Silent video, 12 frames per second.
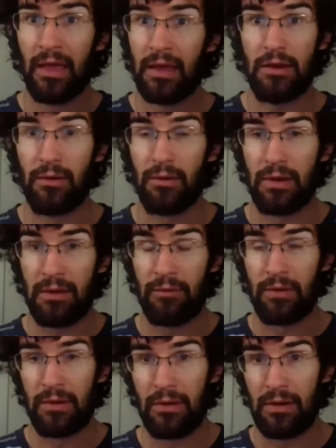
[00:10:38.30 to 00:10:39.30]
you know,
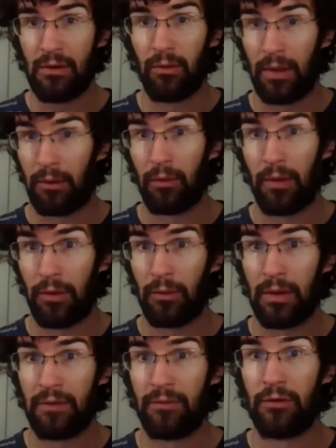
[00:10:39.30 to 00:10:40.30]
even, you know, let alone
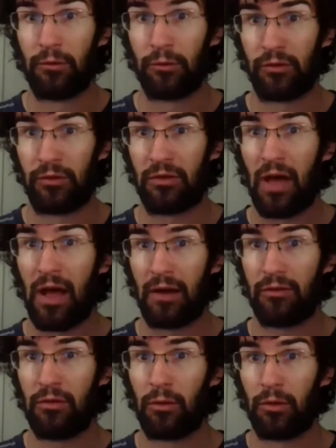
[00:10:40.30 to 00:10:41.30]
other individuals to
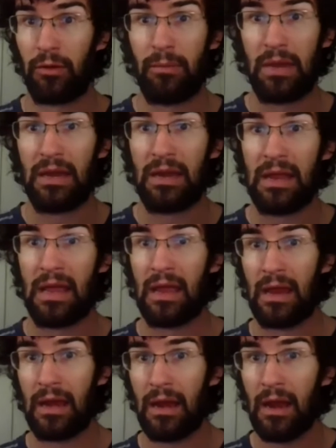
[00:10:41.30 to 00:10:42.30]
talk to or to
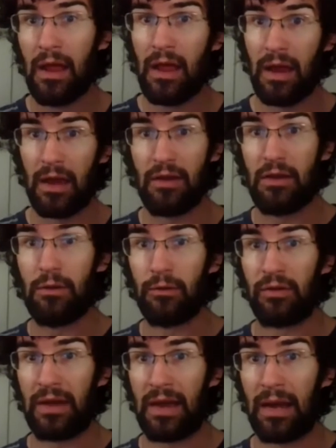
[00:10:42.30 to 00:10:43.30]
mediate, and to
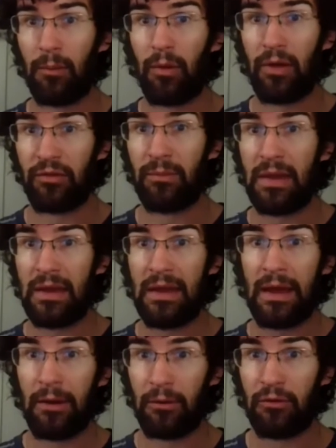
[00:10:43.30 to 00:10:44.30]
use an animal as a
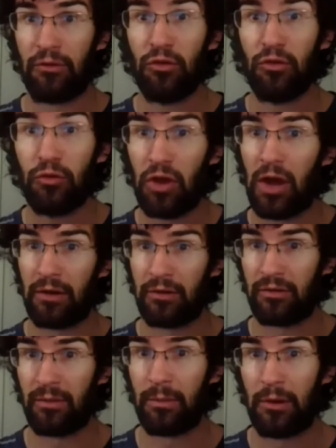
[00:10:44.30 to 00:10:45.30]
mediator to talk to
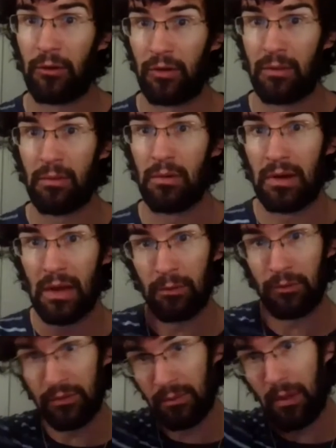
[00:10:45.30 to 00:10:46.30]
somebody or to communicate with
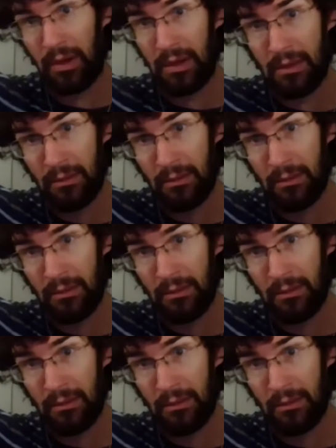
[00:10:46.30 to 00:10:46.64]
somebody.